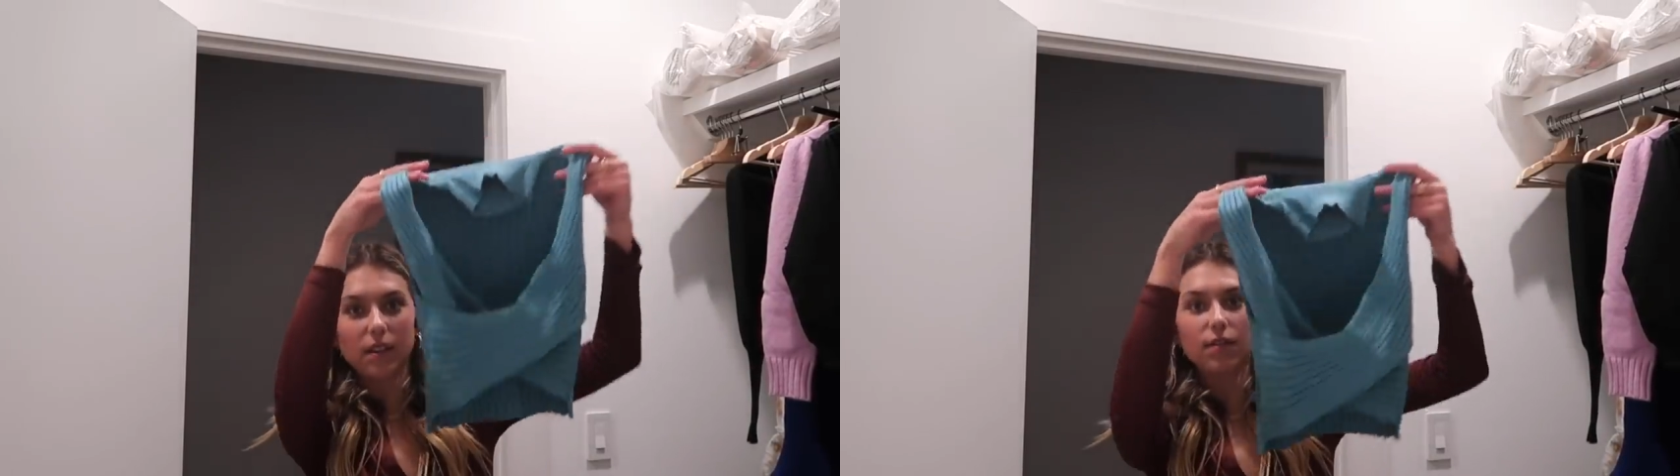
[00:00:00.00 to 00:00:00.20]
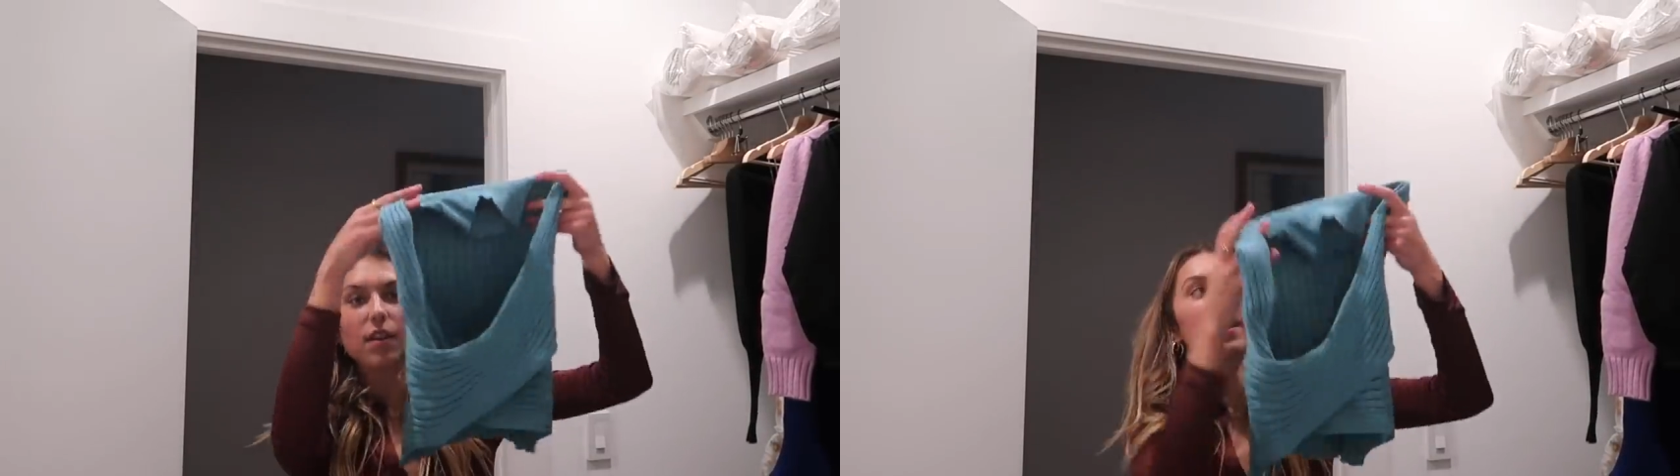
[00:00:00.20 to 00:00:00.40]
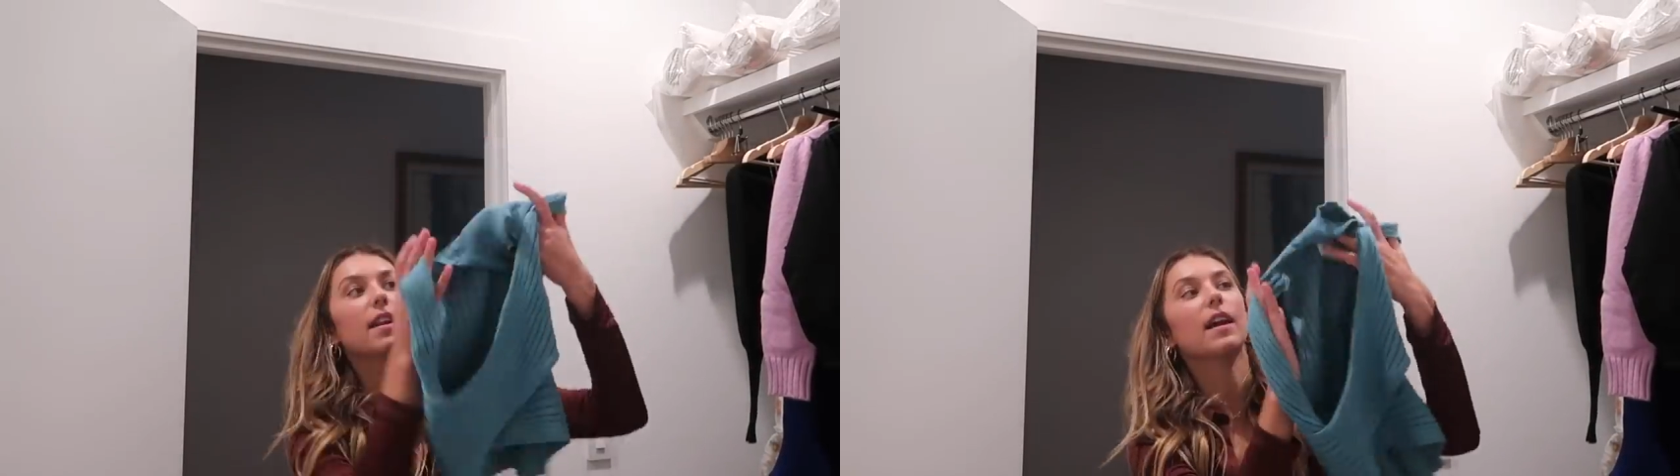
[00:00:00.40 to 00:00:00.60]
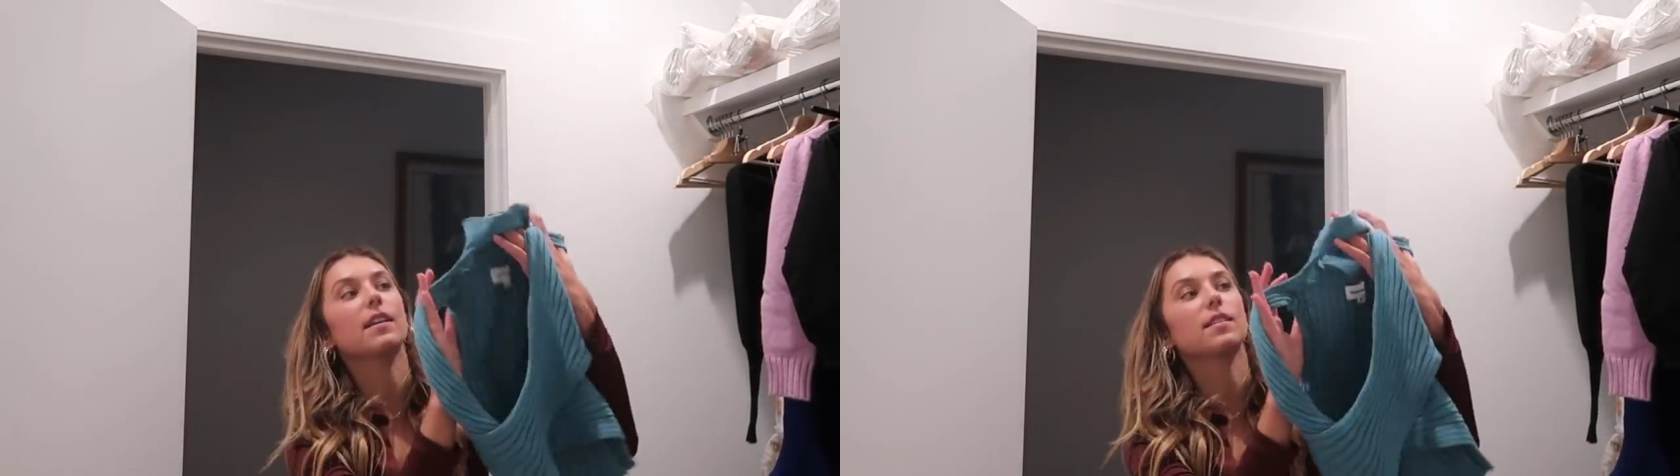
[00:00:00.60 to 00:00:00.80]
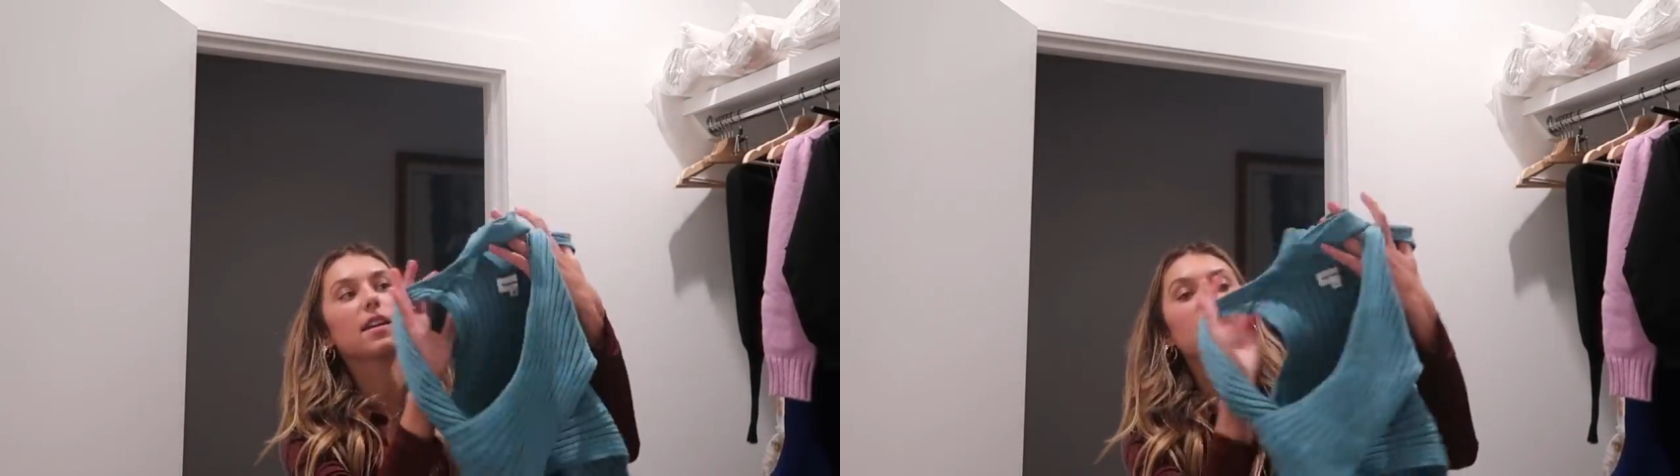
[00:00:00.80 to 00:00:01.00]
the front and
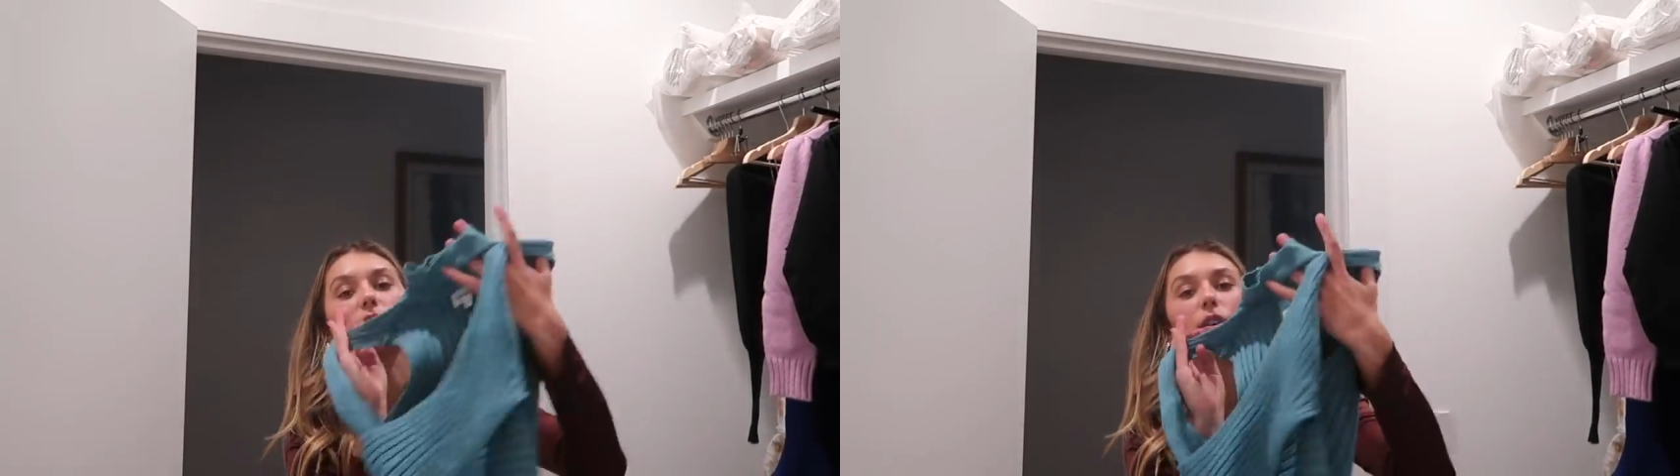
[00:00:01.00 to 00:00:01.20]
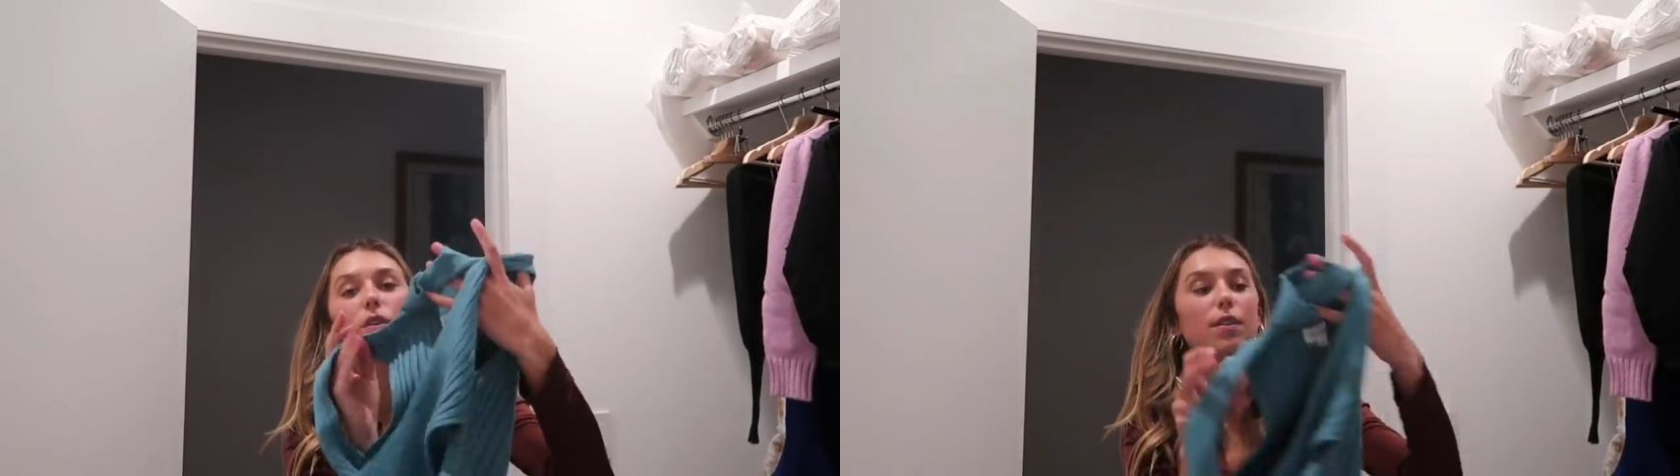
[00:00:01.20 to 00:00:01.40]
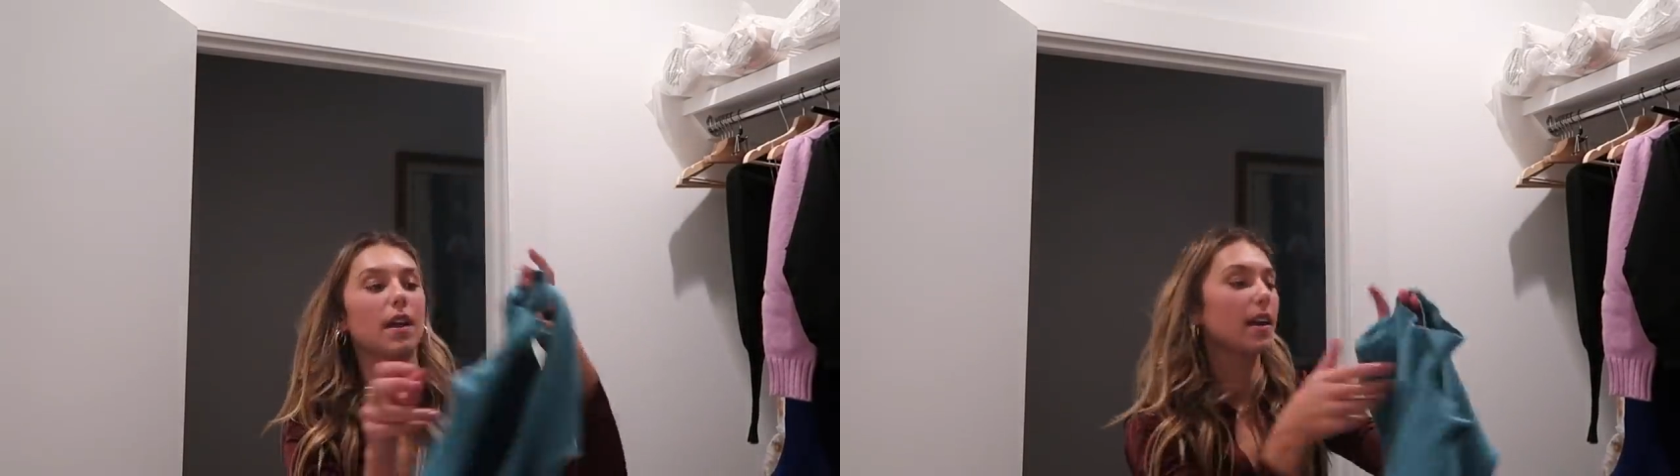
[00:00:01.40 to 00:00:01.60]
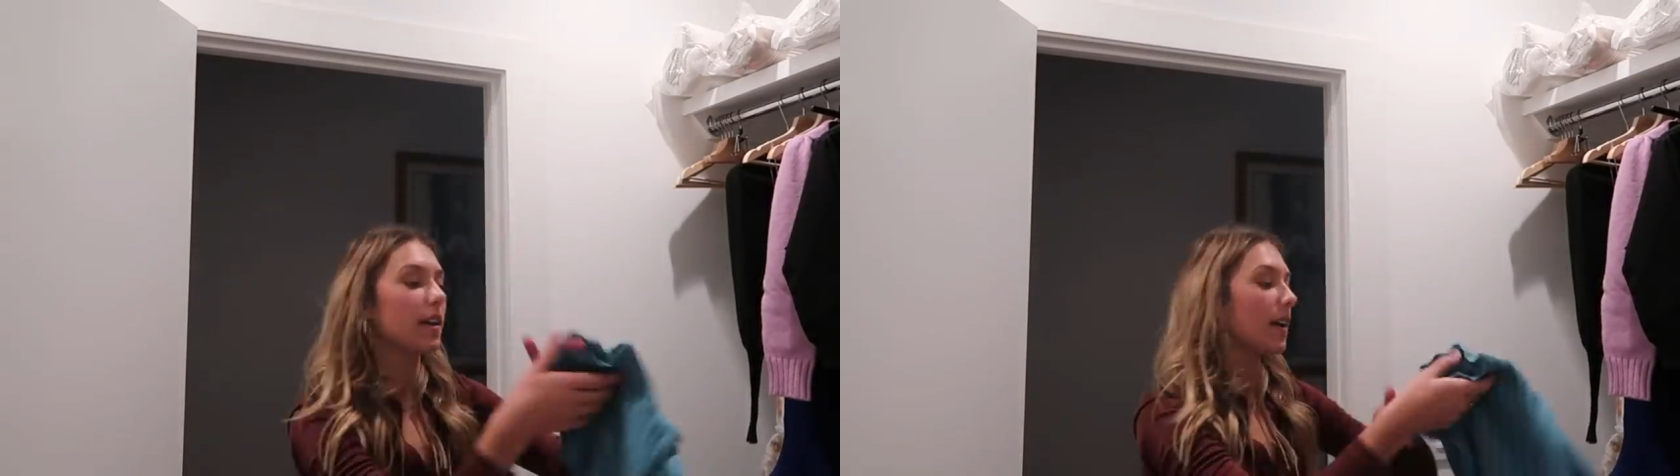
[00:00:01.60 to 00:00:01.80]
has like a turtleneck,